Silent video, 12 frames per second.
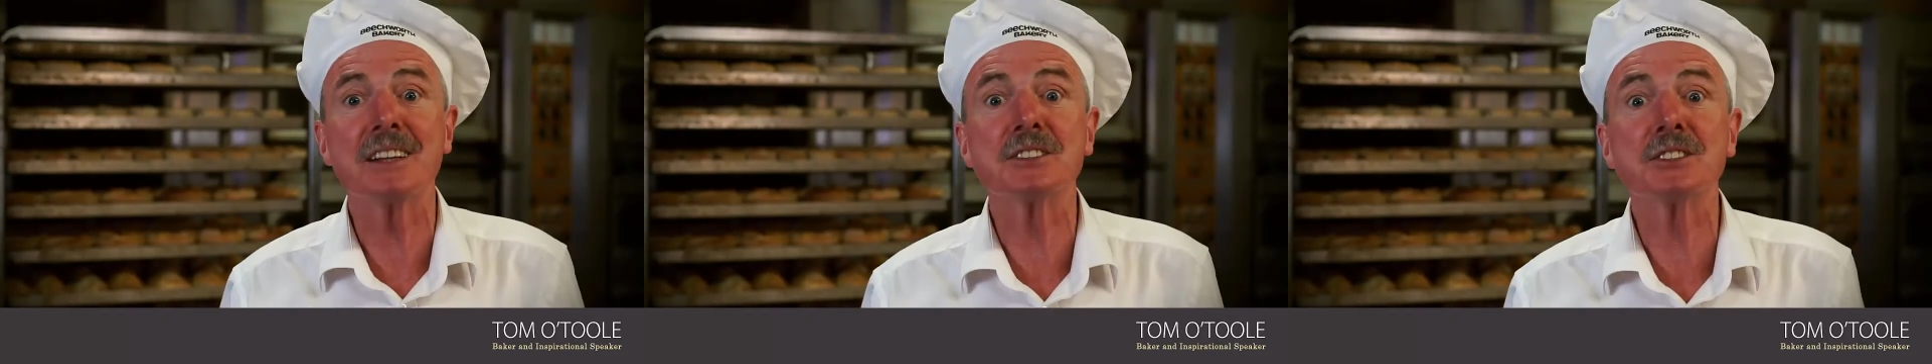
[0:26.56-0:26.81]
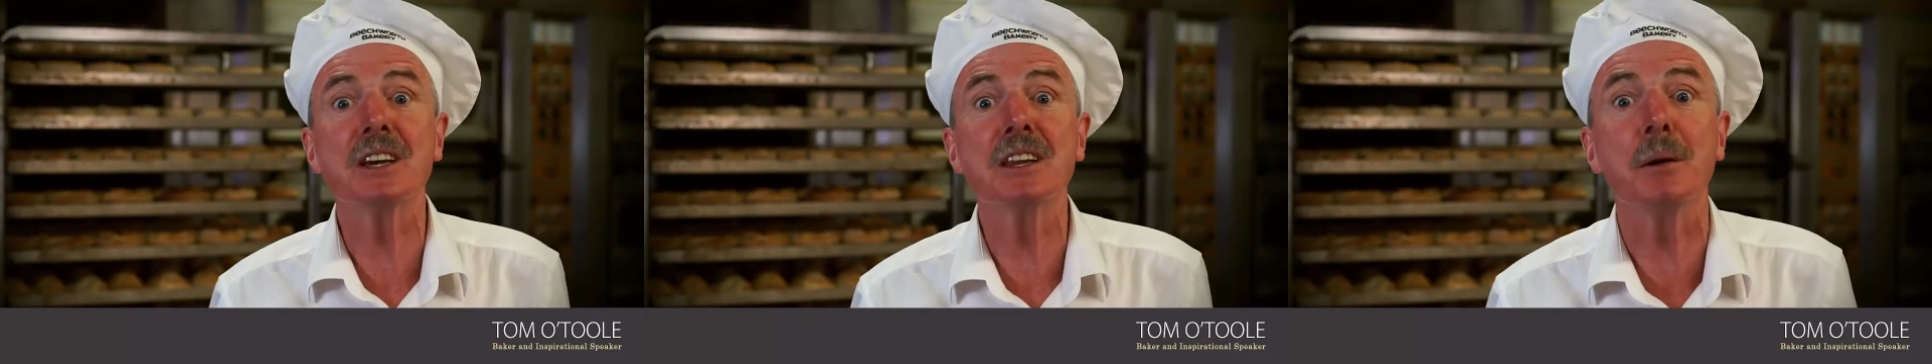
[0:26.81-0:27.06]
can
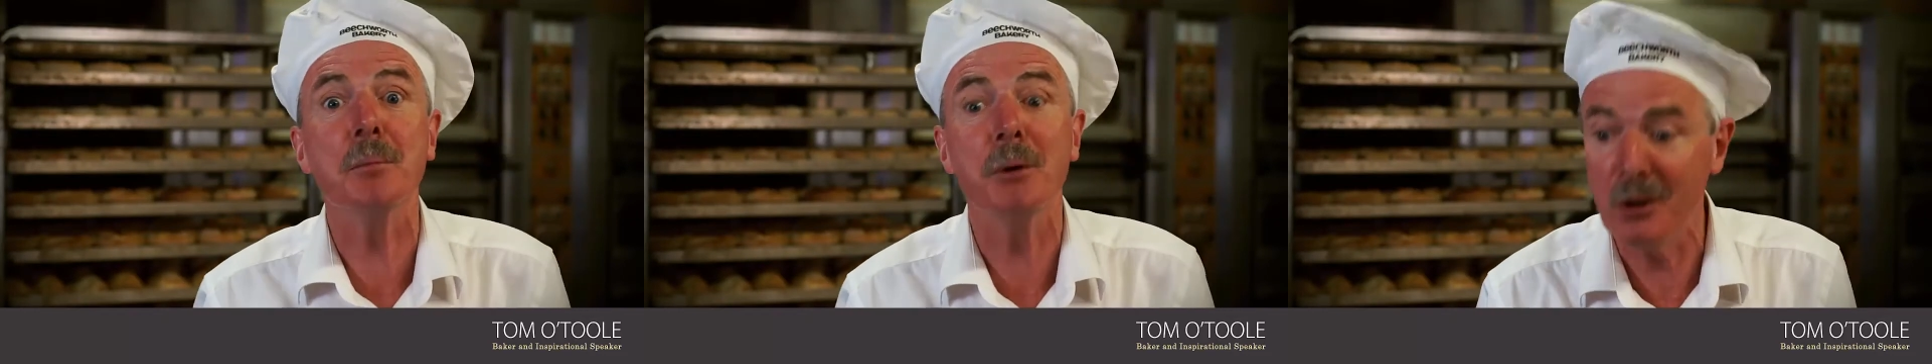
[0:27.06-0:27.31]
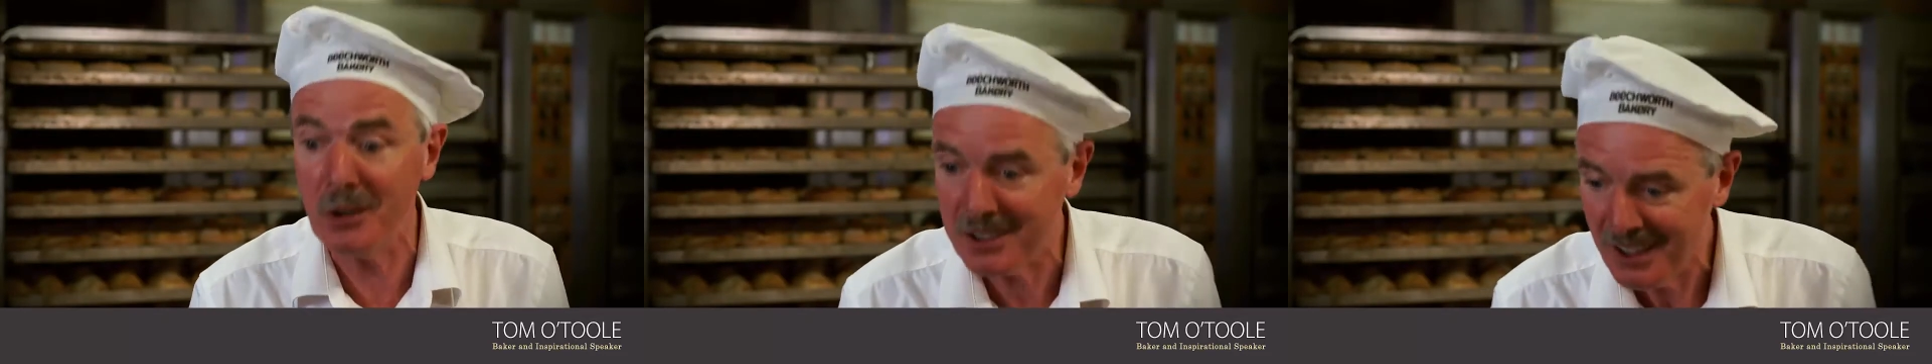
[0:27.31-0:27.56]
see they're
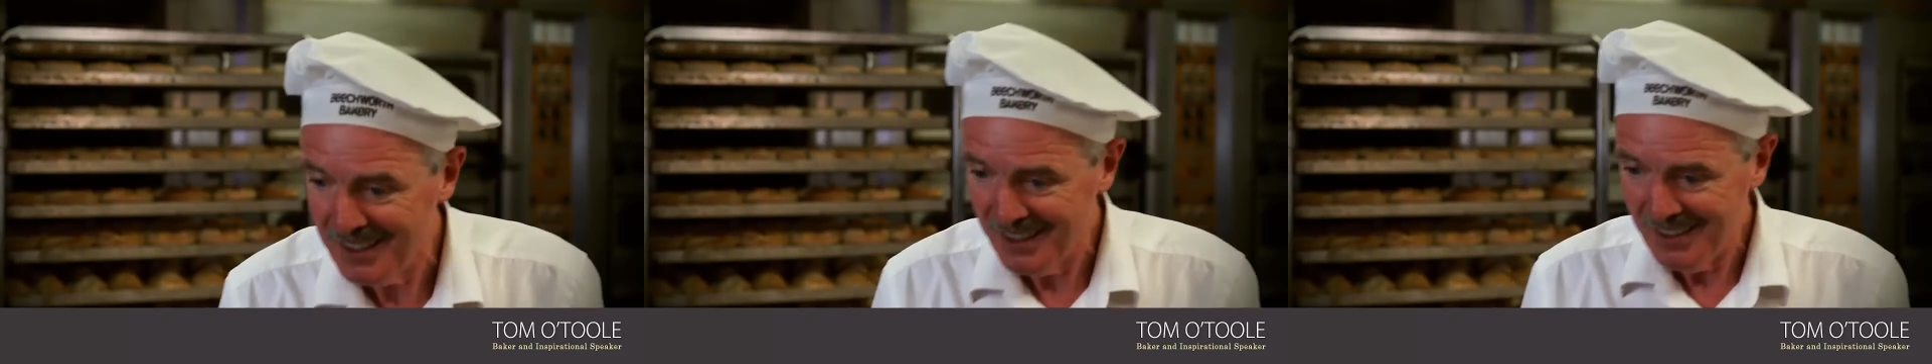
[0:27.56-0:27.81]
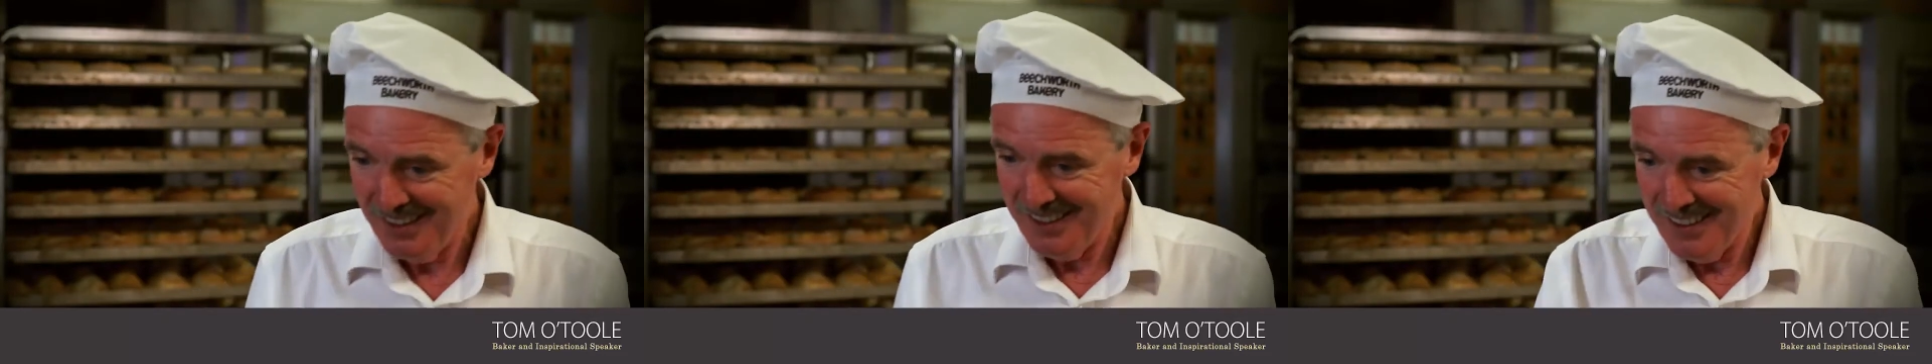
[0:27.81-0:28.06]
burnt.
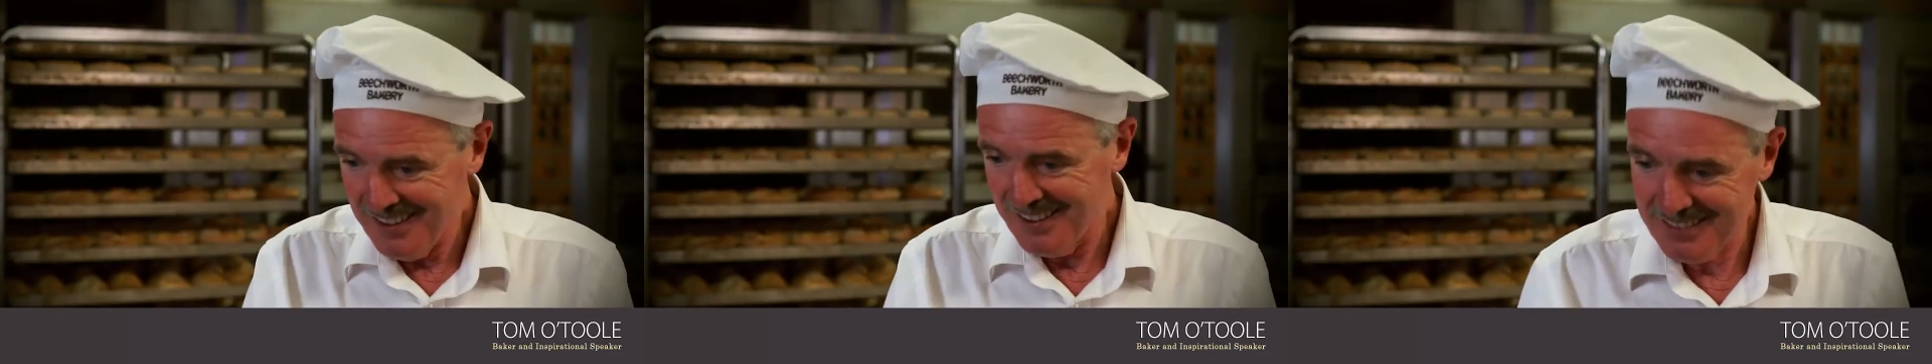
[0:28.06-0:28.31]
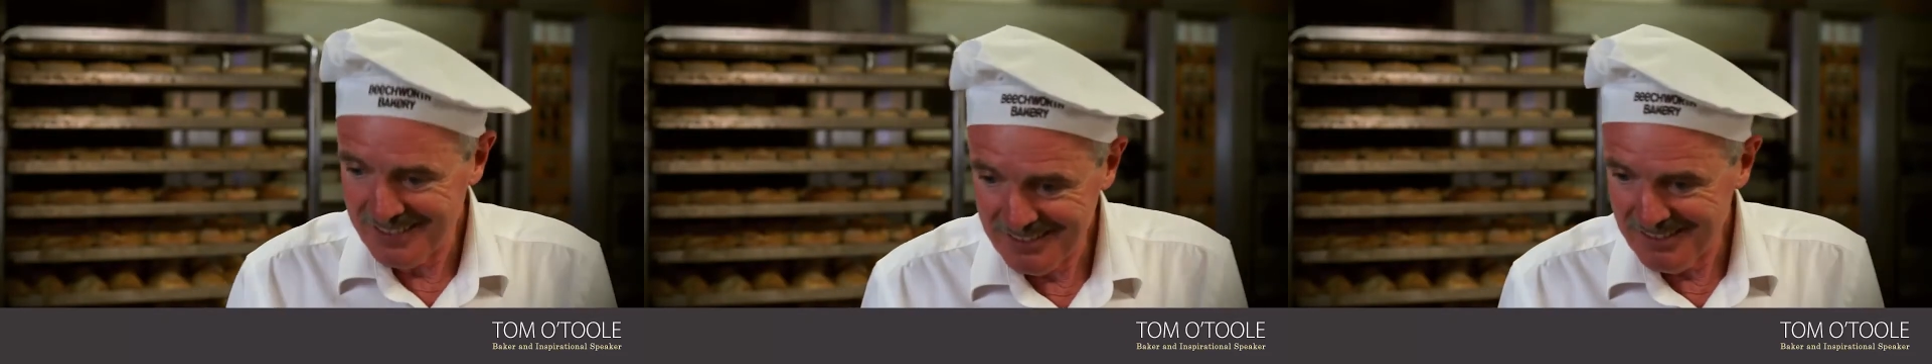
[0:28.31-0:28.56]

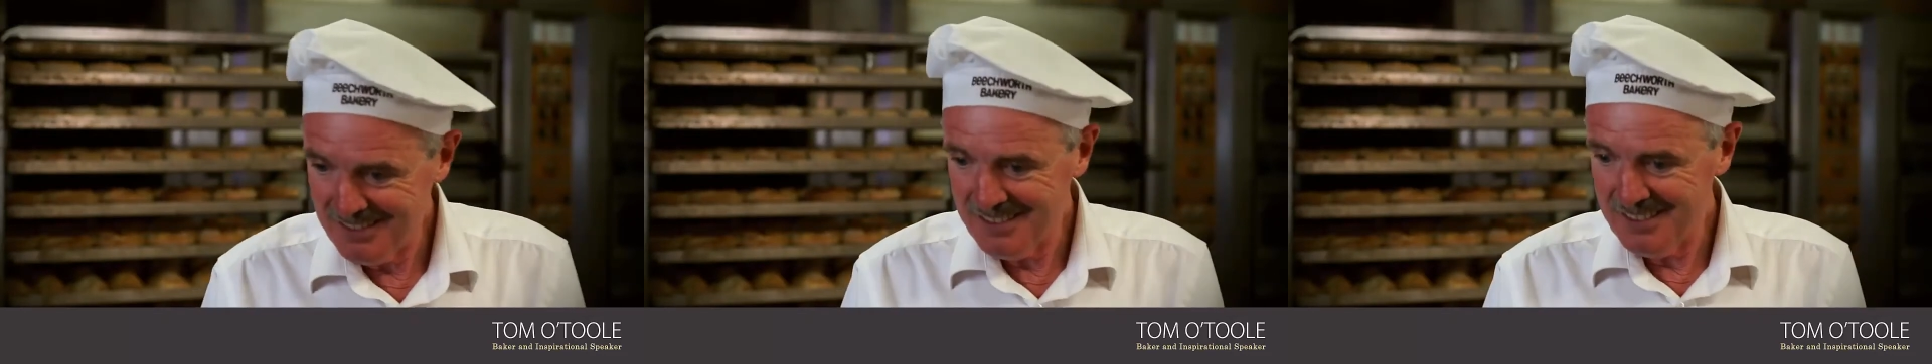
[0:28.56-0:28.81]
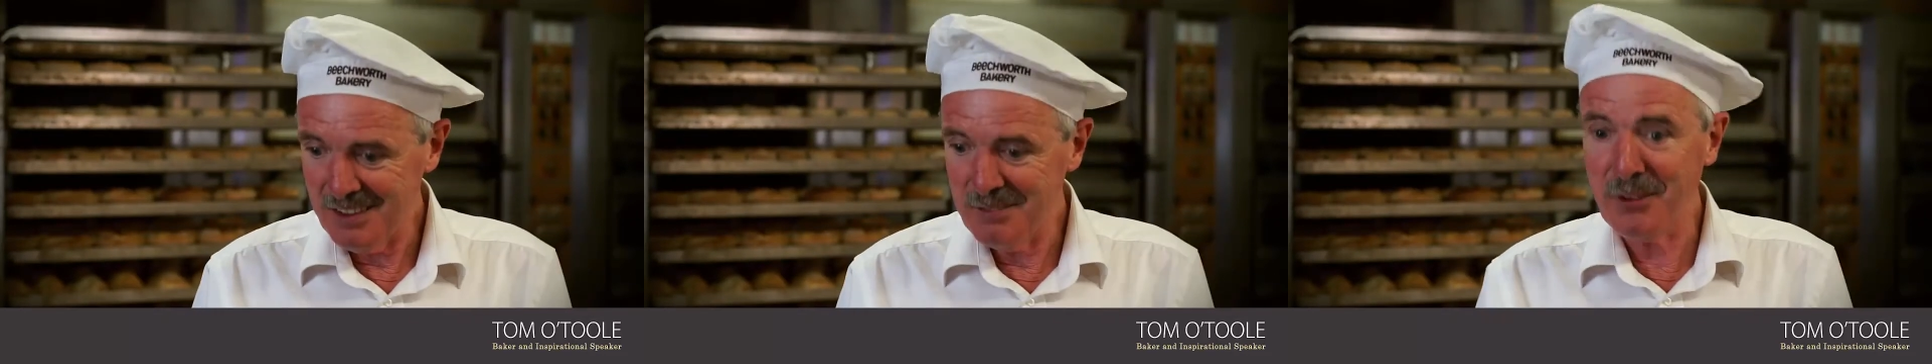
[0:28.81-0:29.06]
They're